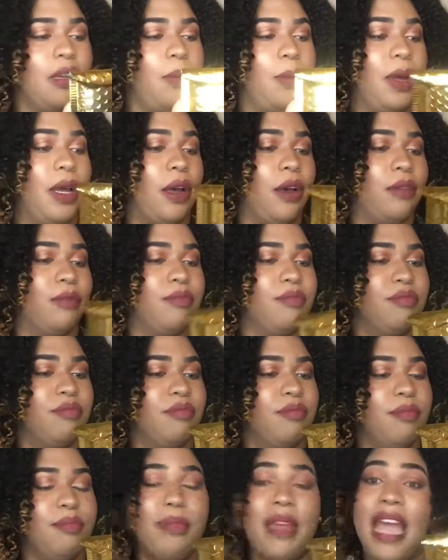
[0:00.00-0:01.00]
Well,
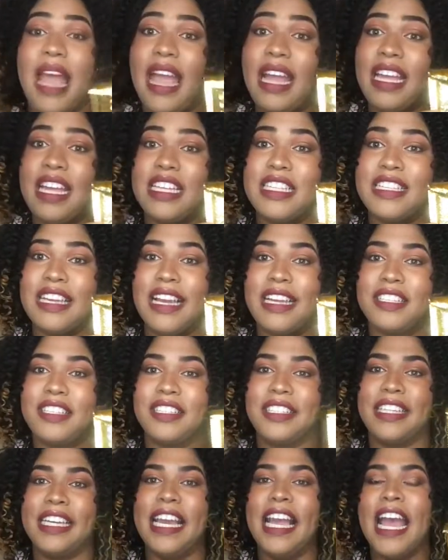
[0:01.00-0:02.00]
package
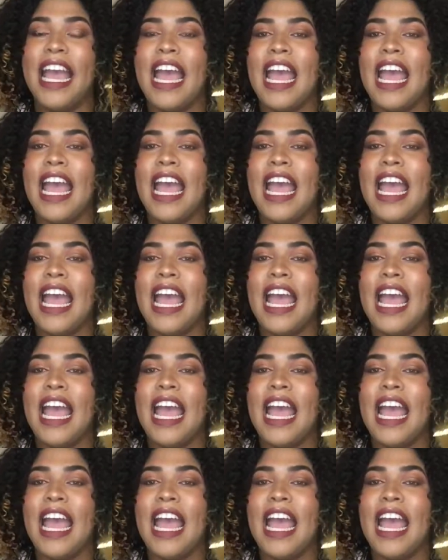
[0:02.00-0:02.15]
actually.